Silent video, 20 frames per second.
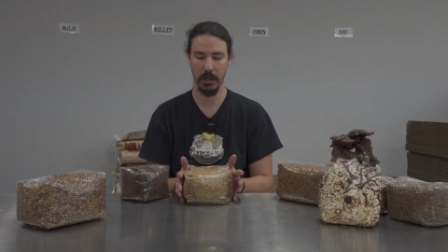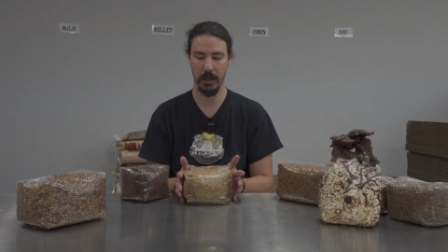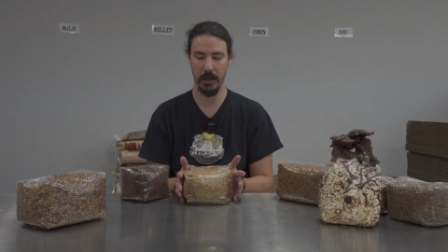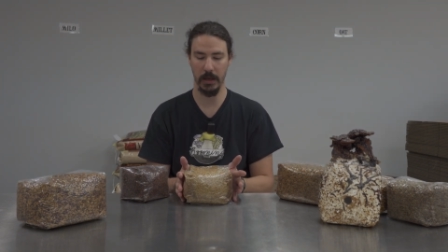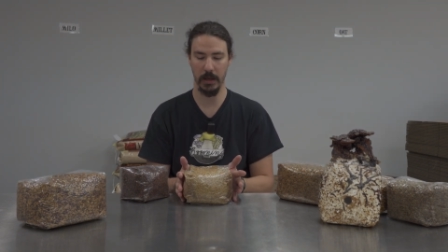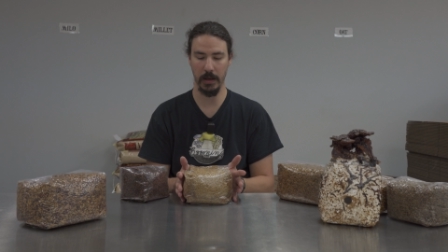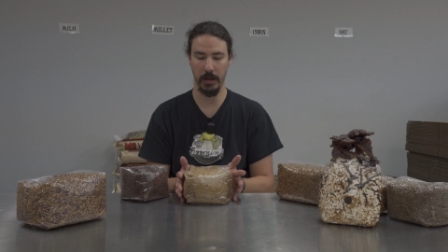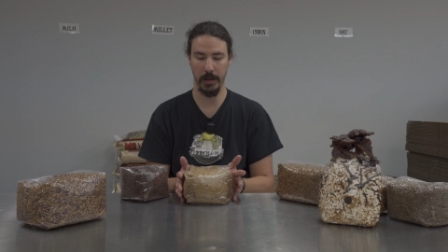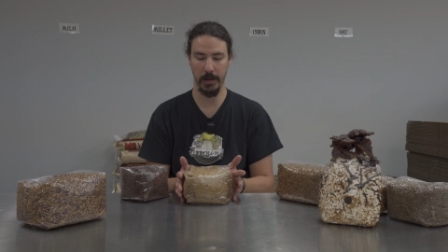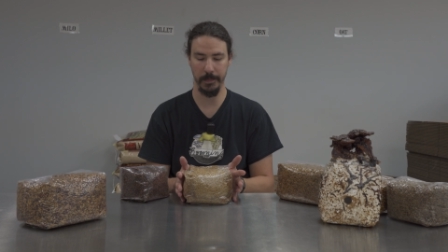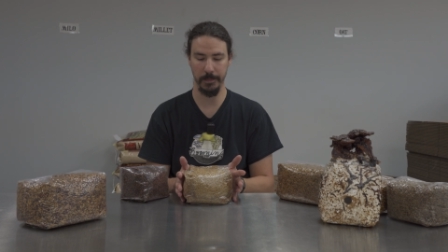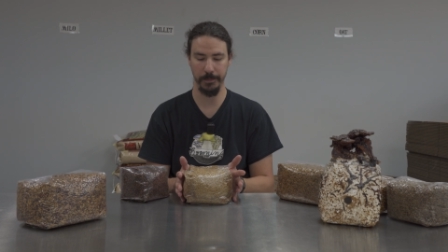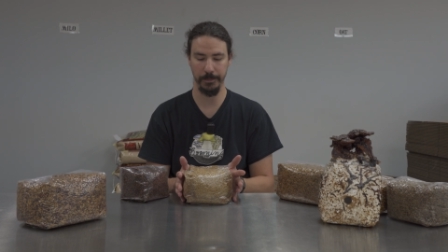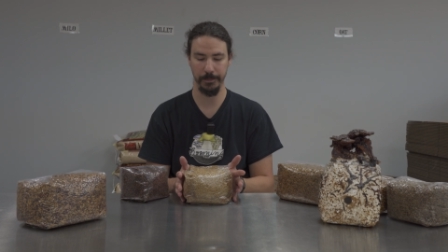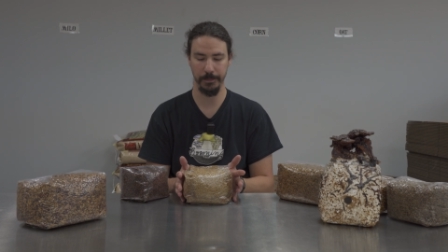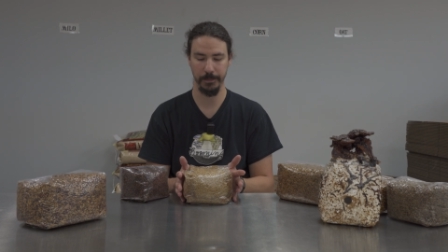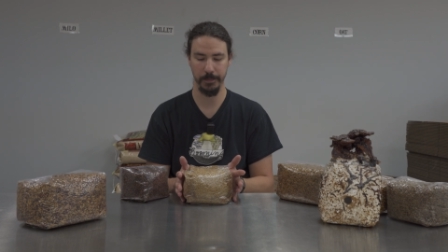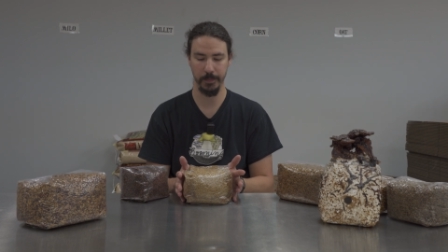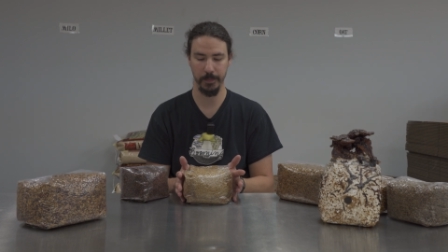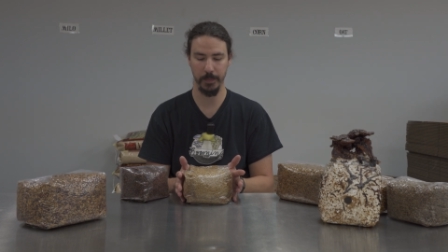Um,
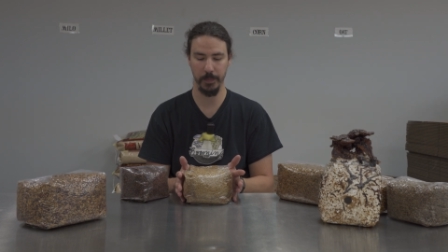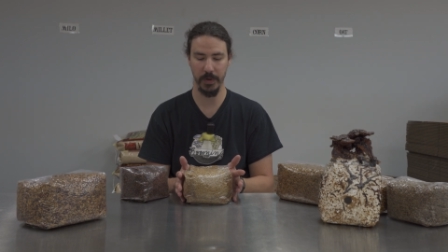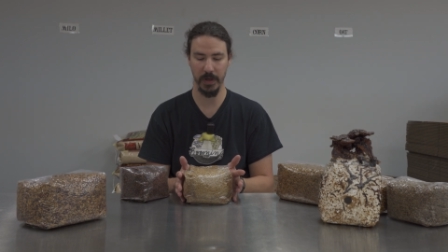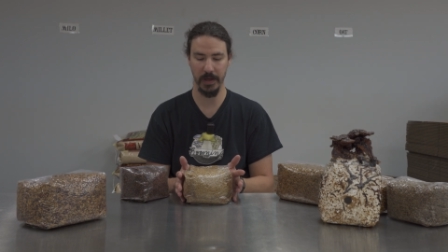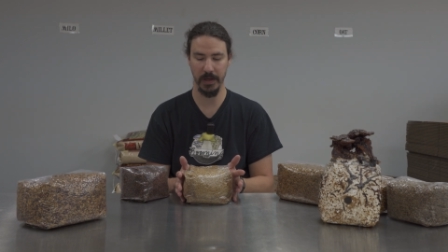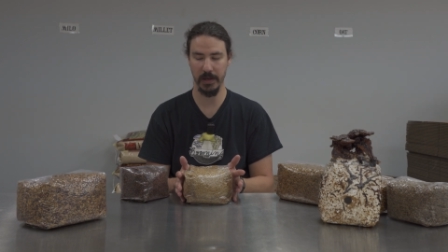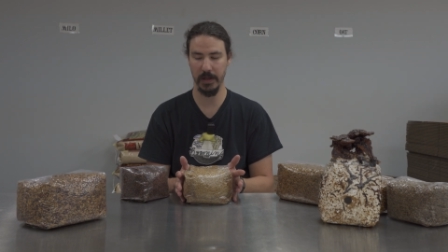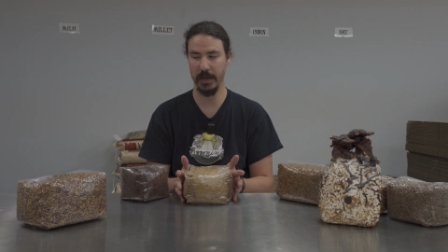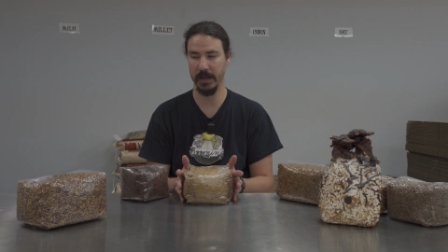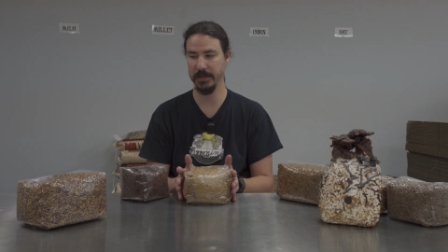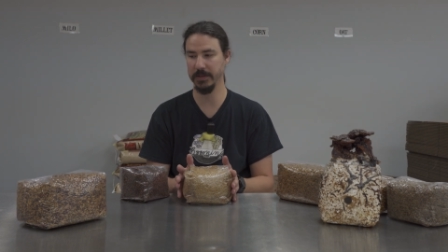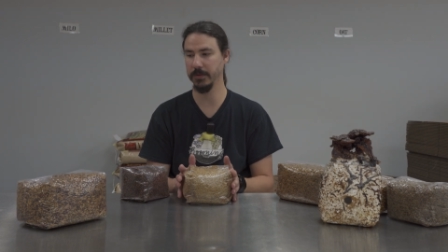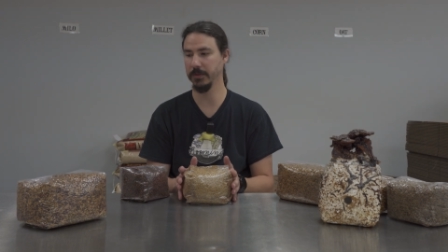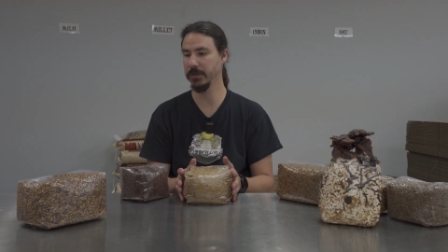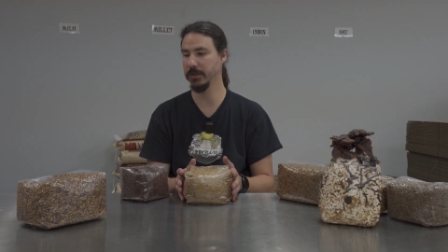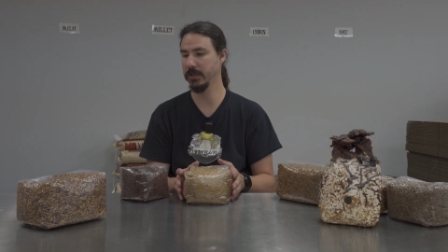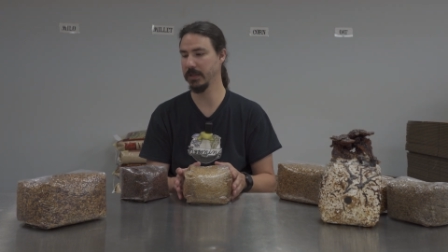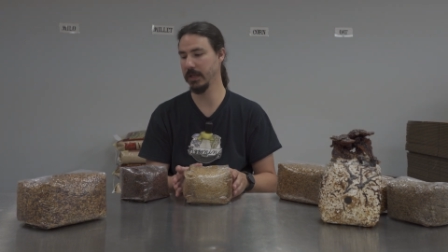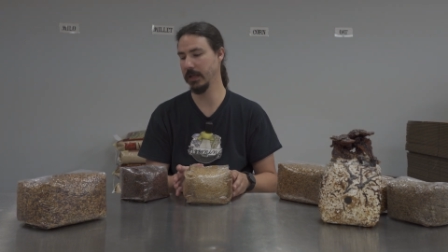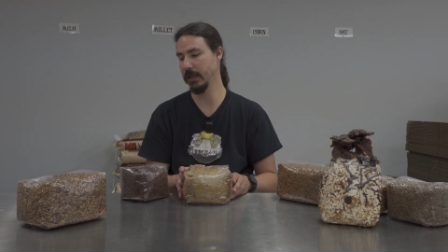but as you'll
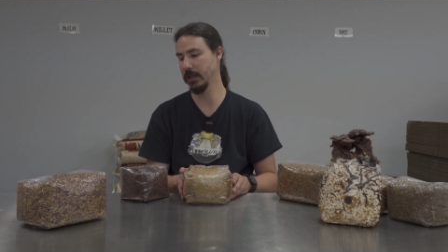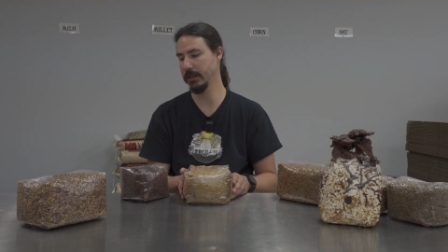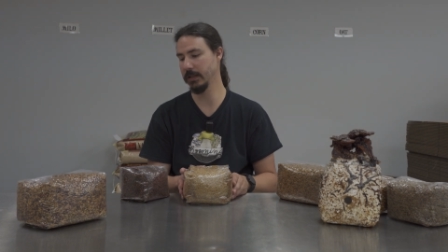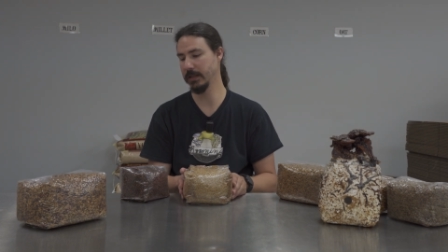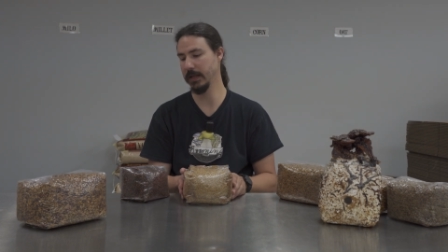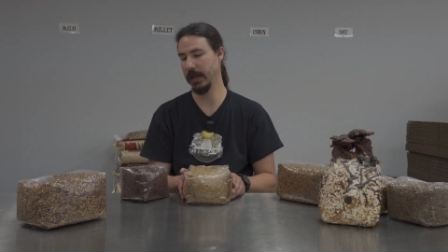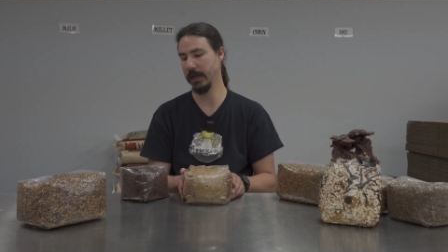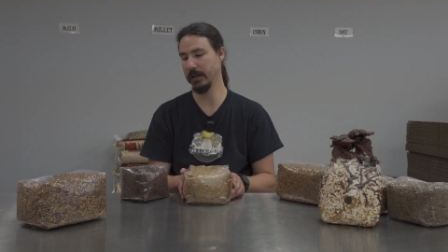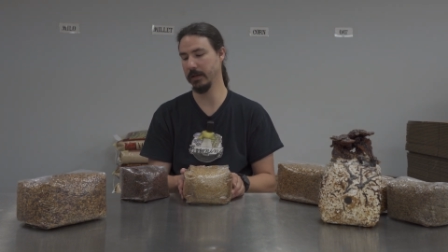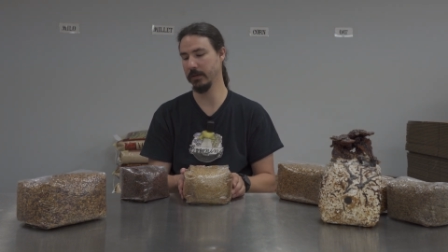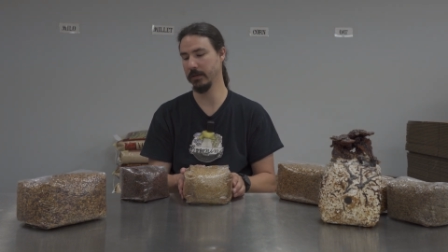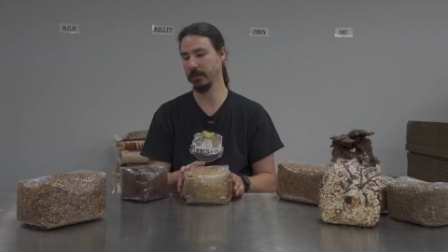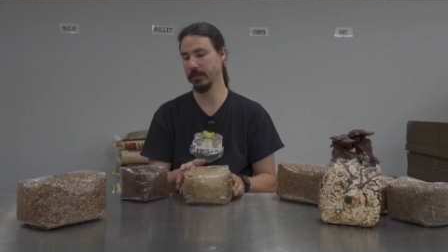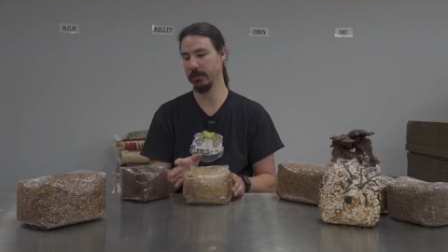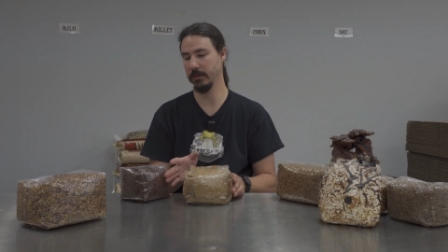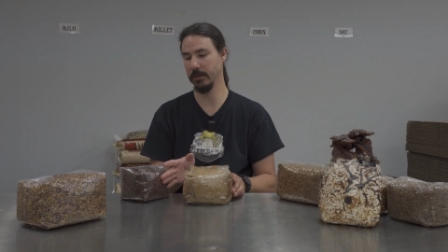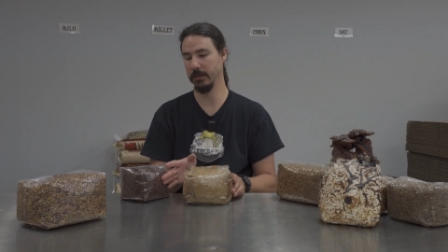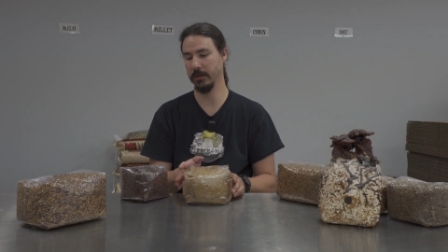see in a second,